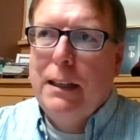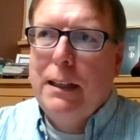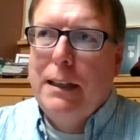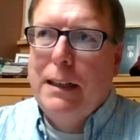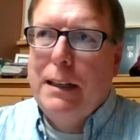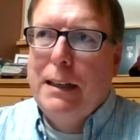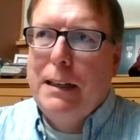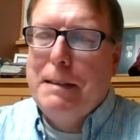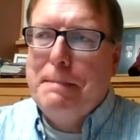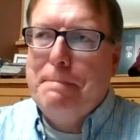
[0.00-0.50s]

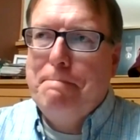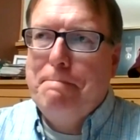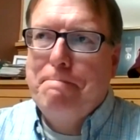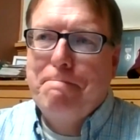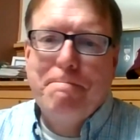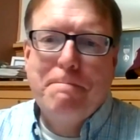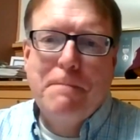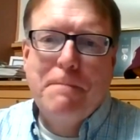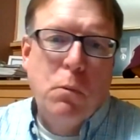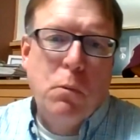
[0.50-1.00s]

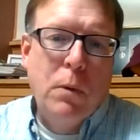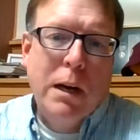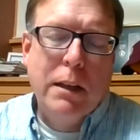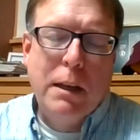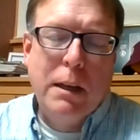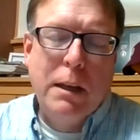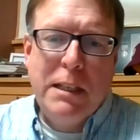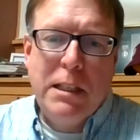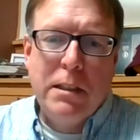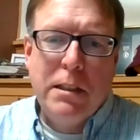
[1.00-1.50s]
well,
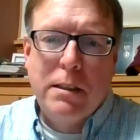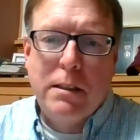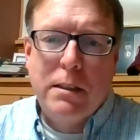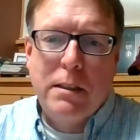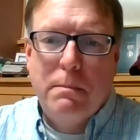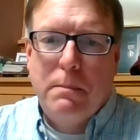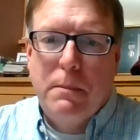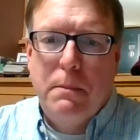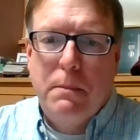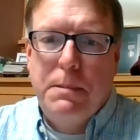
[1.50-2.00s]
let me
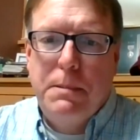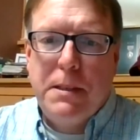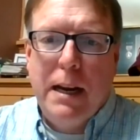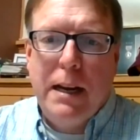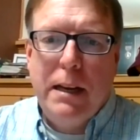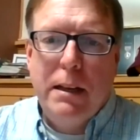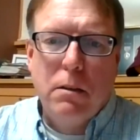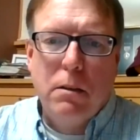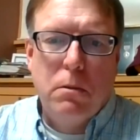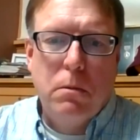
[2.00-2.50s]
just
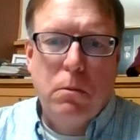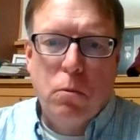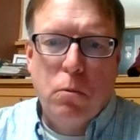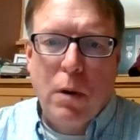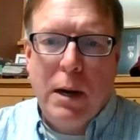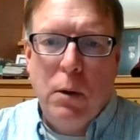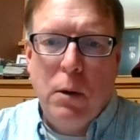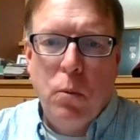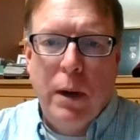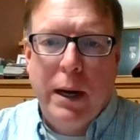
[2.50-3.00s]
say the
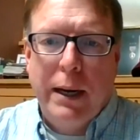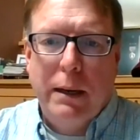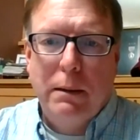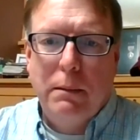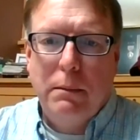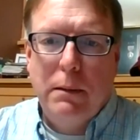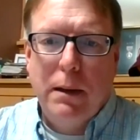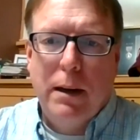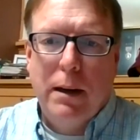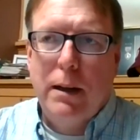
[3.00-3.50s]

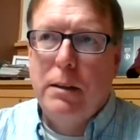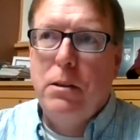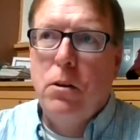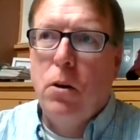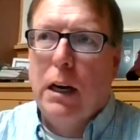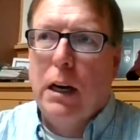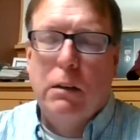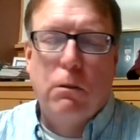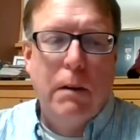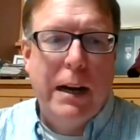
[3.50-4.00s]
right-wing
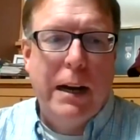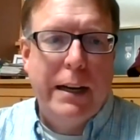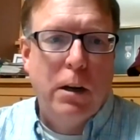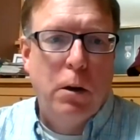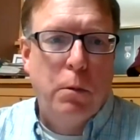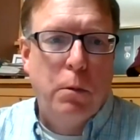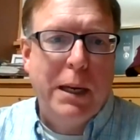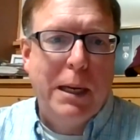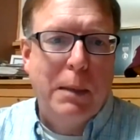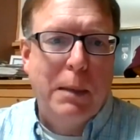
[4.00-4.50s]
talk
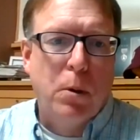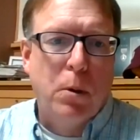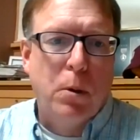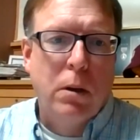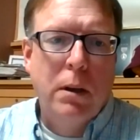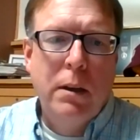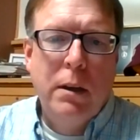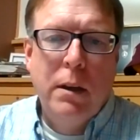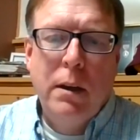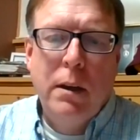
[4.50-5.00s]
radio people,
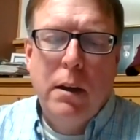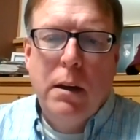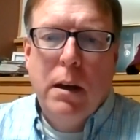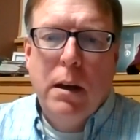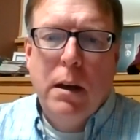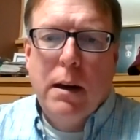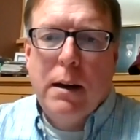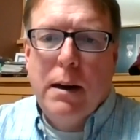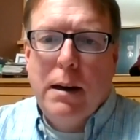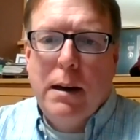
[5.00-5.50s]

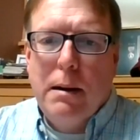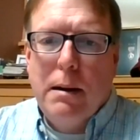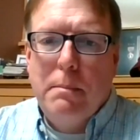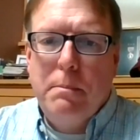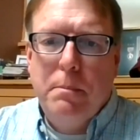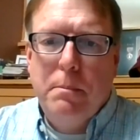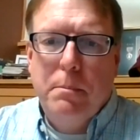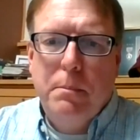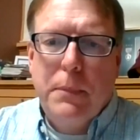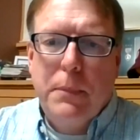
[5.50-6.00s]

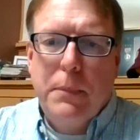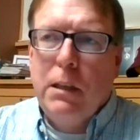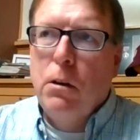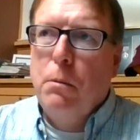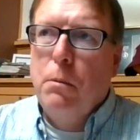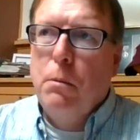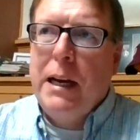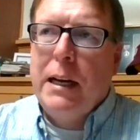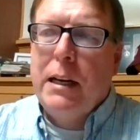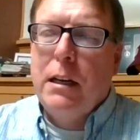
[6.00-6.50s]

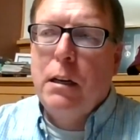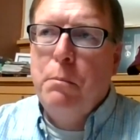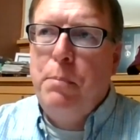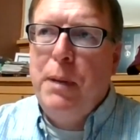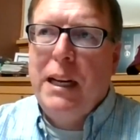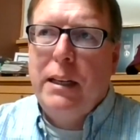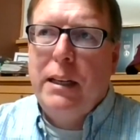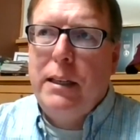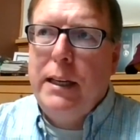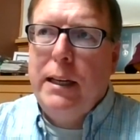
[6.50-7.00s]
making a
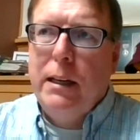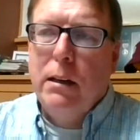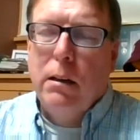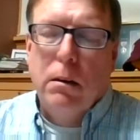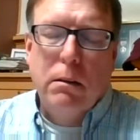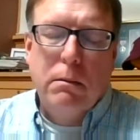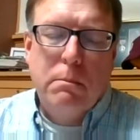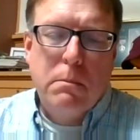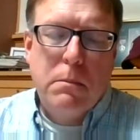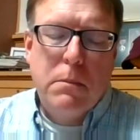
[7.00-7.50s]
big
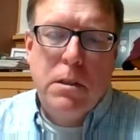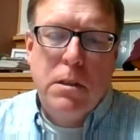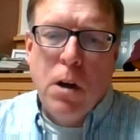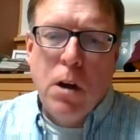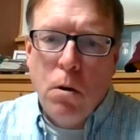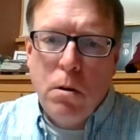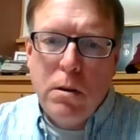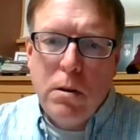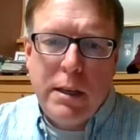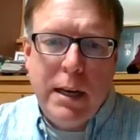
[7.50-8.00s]
deal.
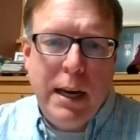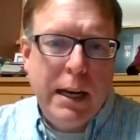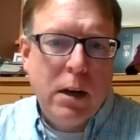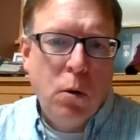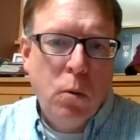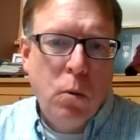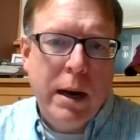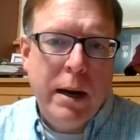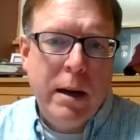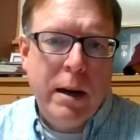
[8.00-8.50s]
Don't take
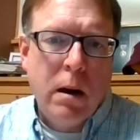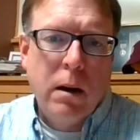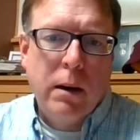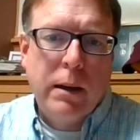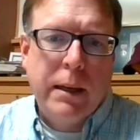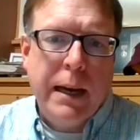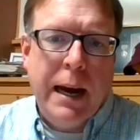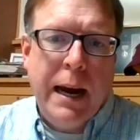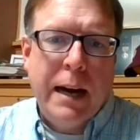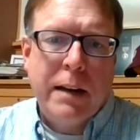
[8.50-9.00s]
away our
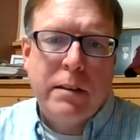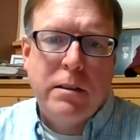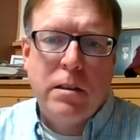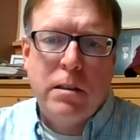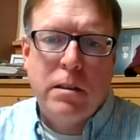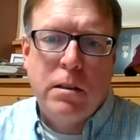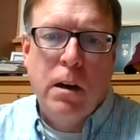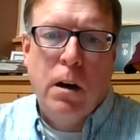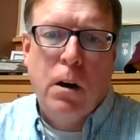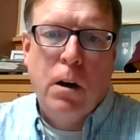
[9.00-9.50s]
gas
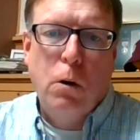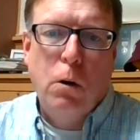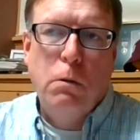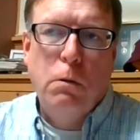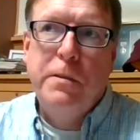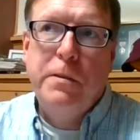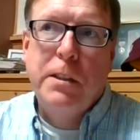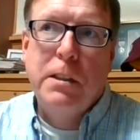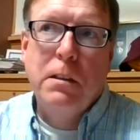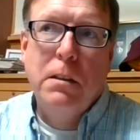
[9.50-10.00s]

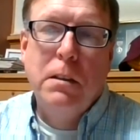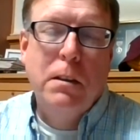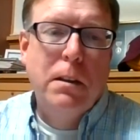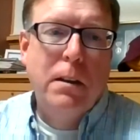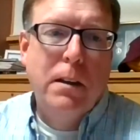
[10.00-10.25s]
stoves